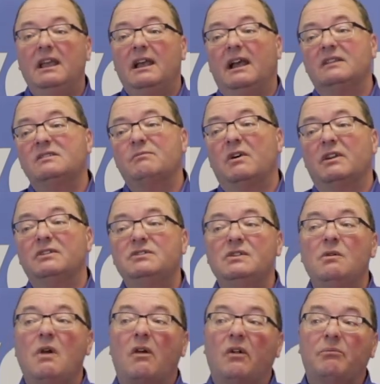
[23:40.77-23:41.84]
It's about a
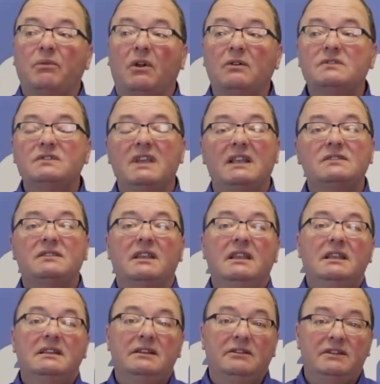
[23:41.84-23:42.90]
2-hour process.
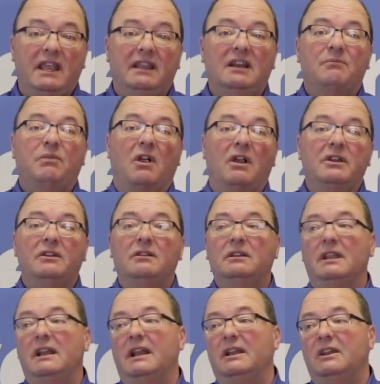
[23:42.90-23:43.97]
You take it apart, you
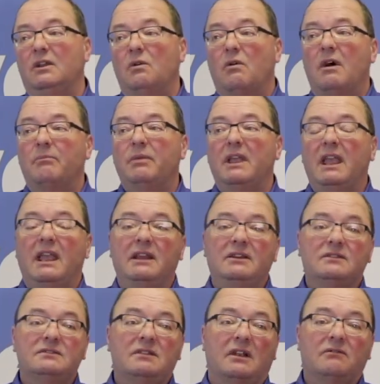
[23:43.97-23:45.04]
clean it, you go up and
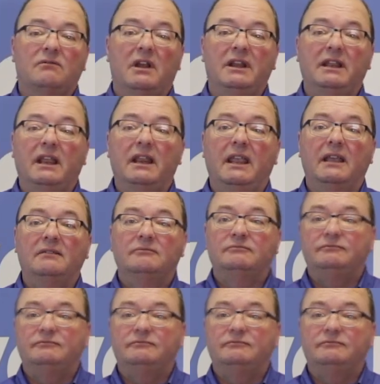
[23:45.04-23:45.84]
you start running again.